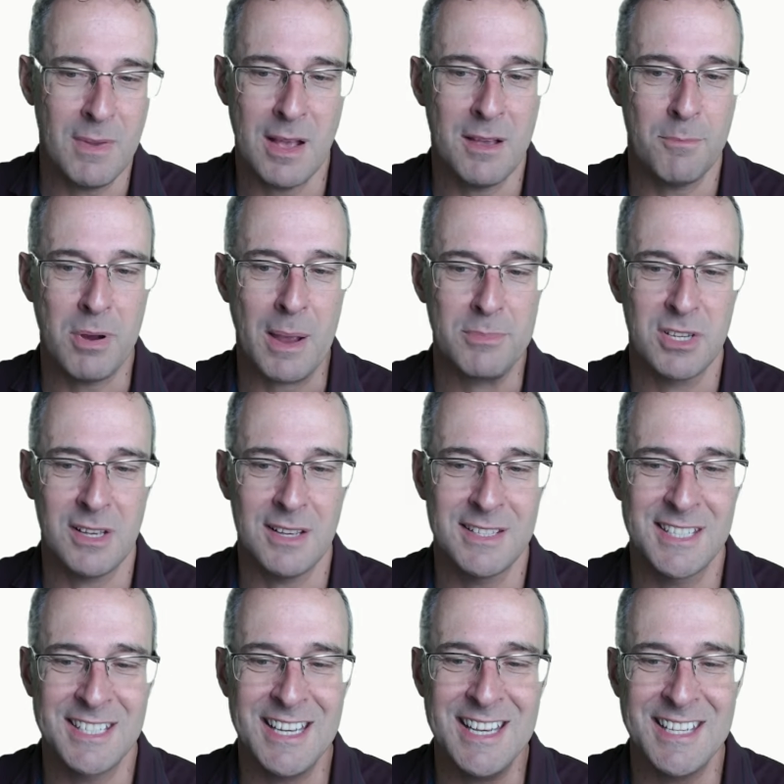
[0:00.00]
perhaps a
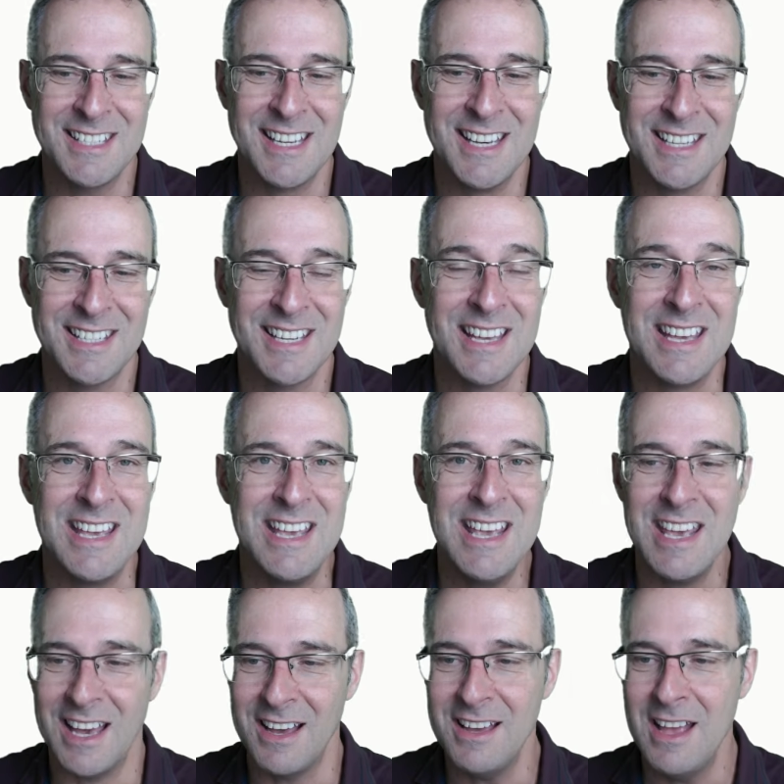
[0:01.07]
CCC
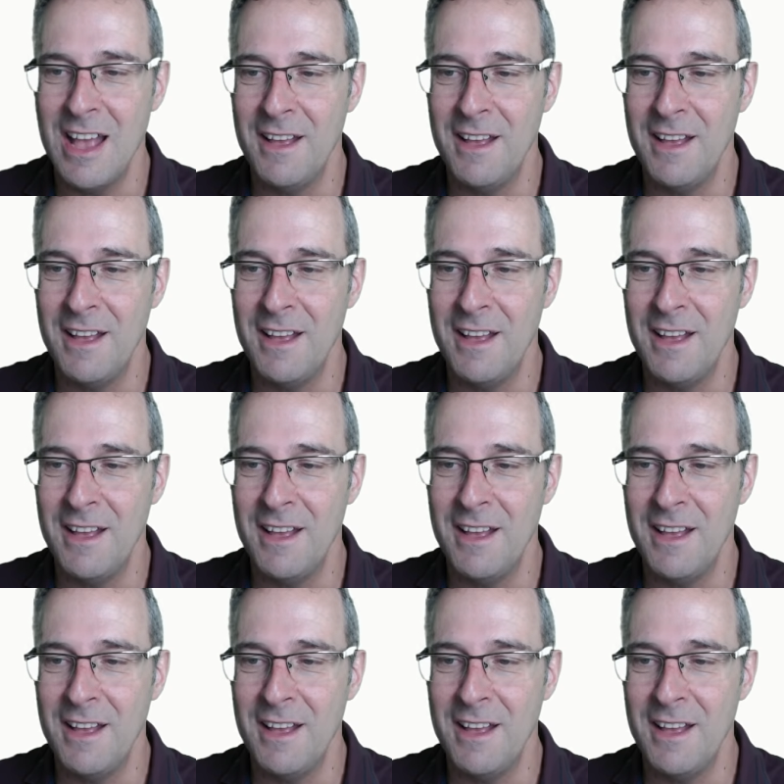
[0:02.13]
here,